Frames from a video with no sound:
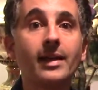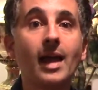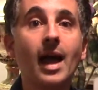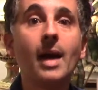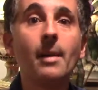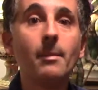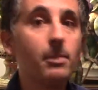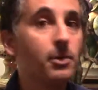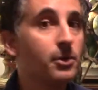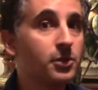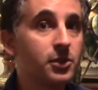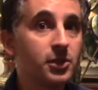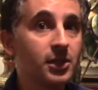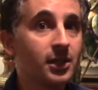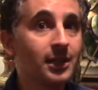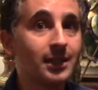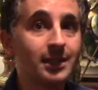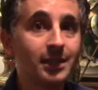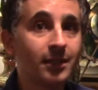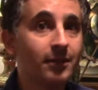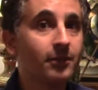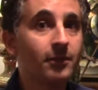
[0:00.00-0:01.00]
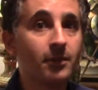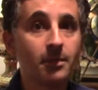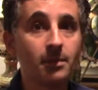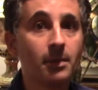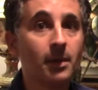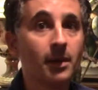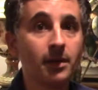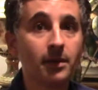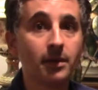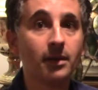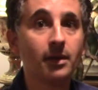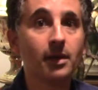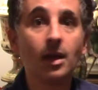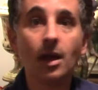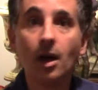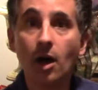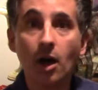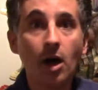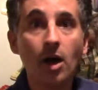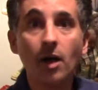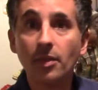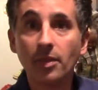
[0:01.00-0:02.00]
I'm pushing a different button
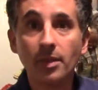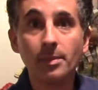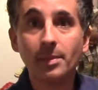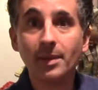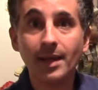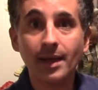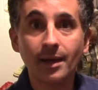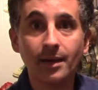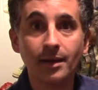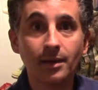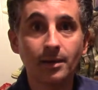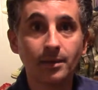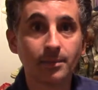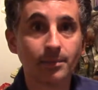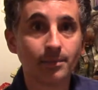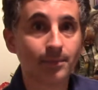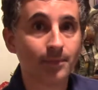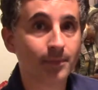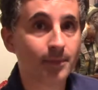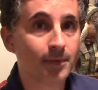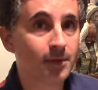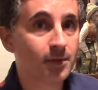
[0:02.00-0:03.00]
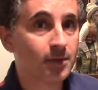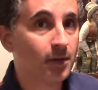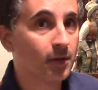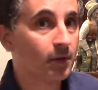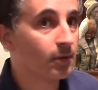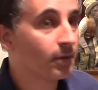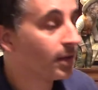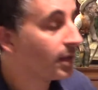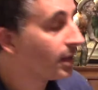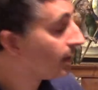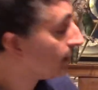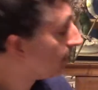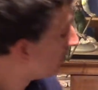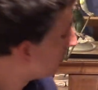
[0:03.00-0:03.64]
on the piano. So let's